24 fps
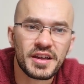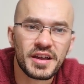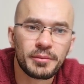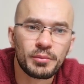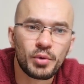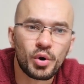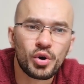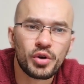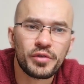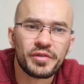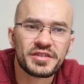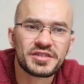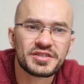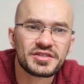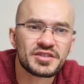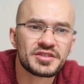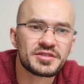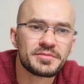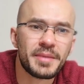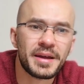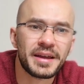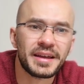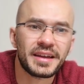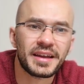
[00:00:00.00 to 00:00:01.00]
or if it's just
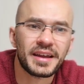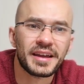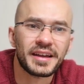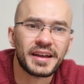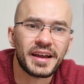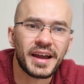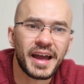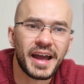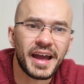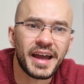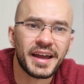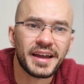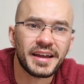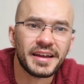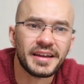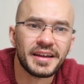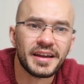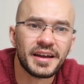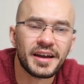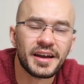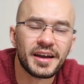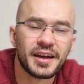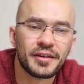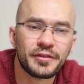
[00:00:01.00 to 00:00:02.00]
making
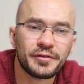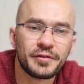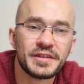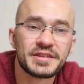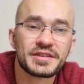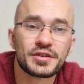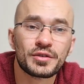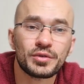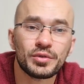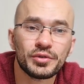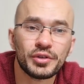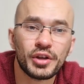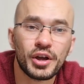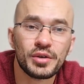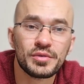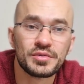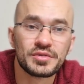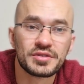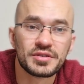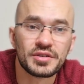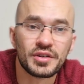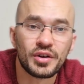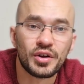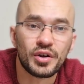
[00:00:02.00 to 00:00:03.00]
a physical
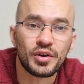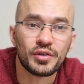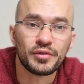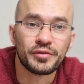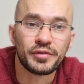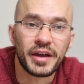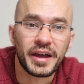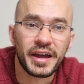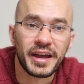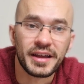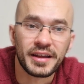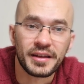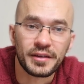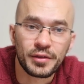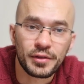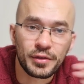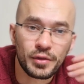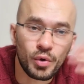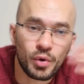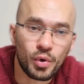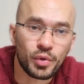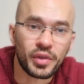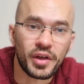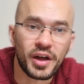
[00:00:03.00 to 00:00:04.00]
note of a
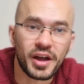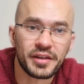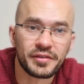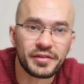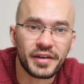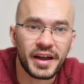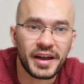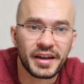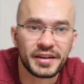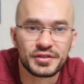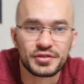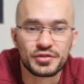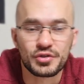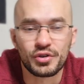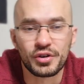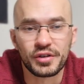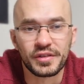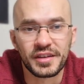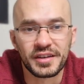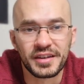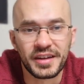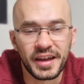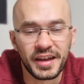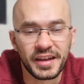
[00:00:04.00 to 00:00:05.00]
thought that I've had during
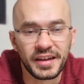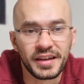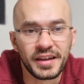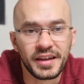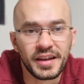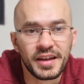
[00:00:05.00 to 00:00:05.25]
the day.